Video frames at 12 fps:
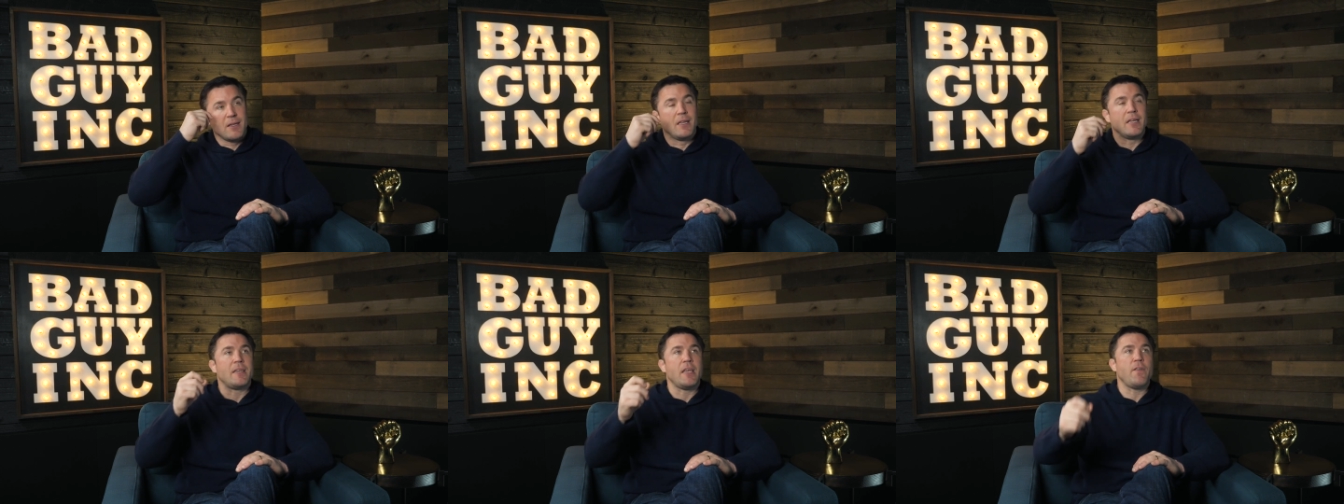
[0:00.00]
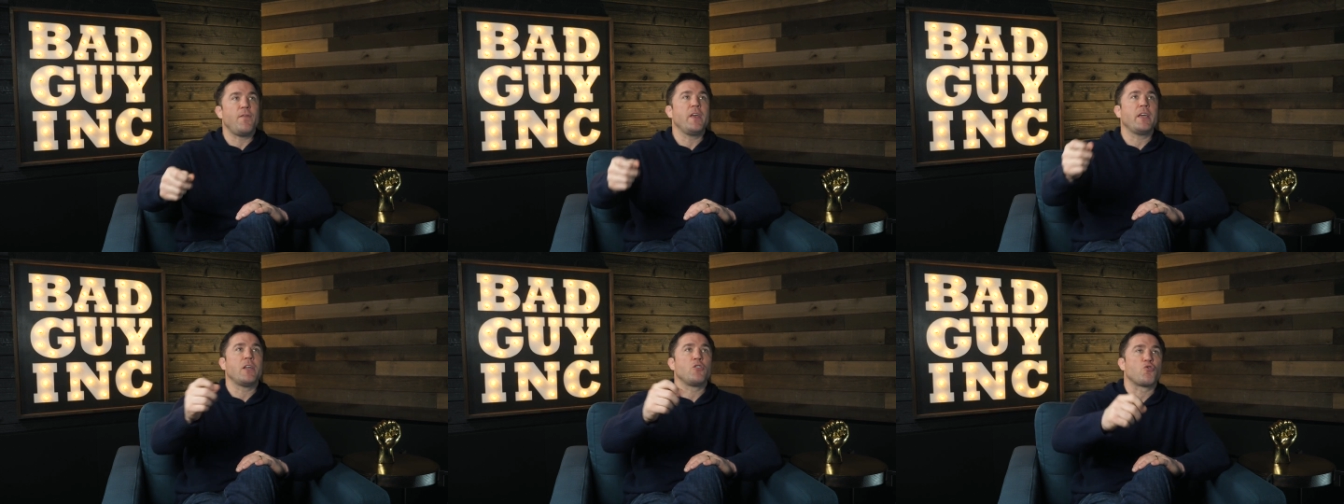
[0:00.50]

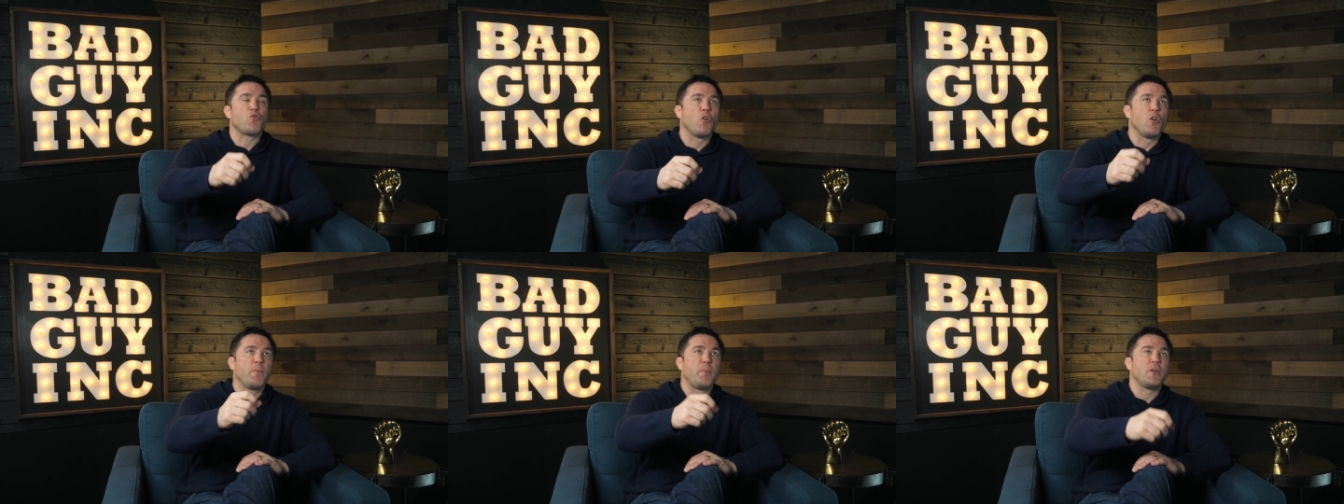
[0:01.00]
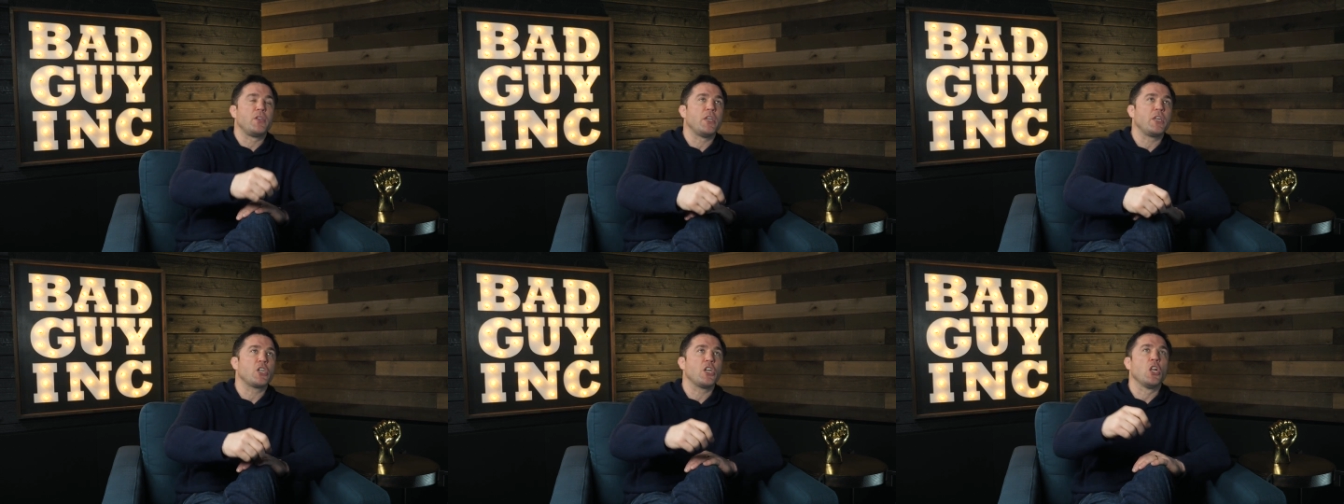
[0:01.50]
Latifi controlled
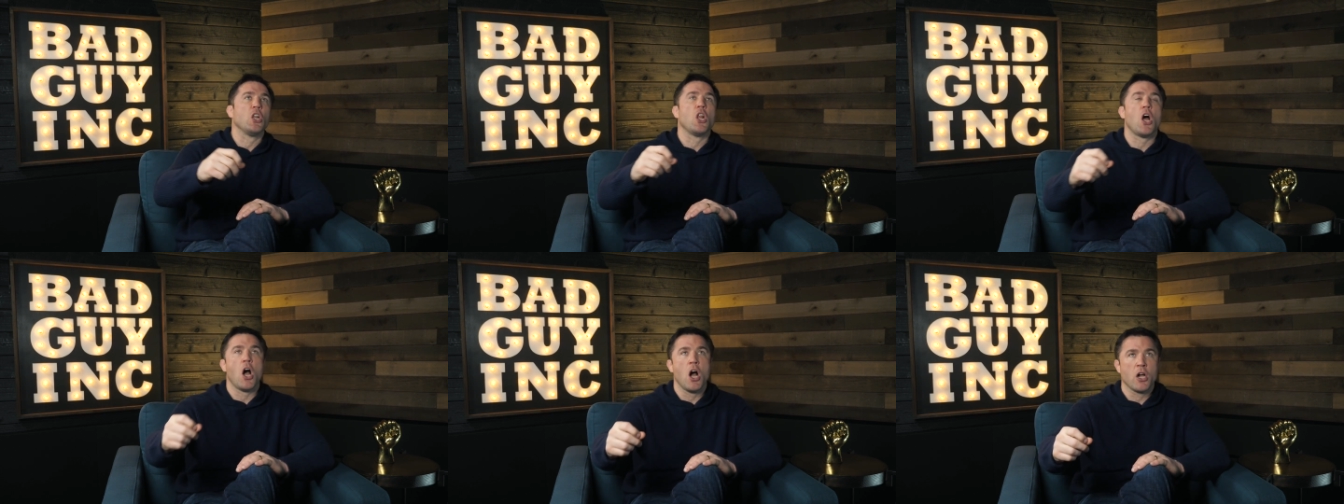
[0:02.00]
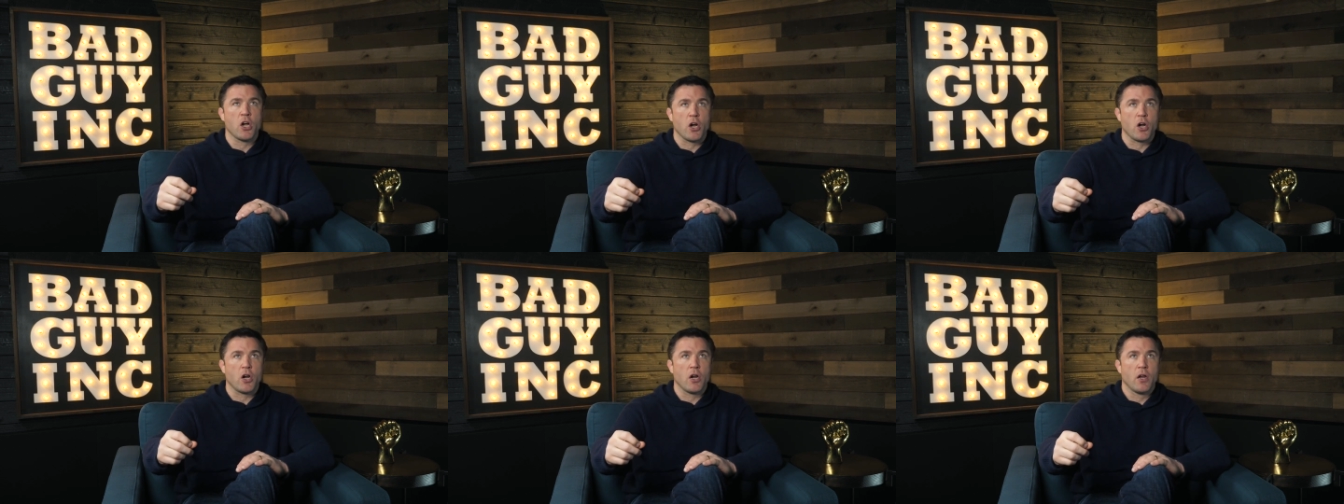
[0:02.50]
position
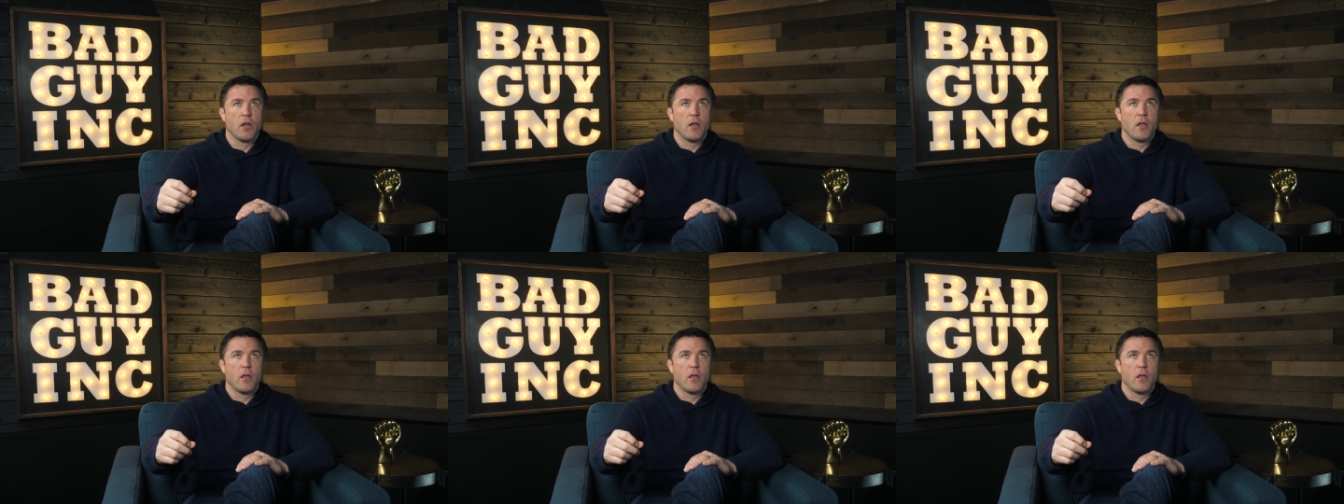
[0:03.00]
longer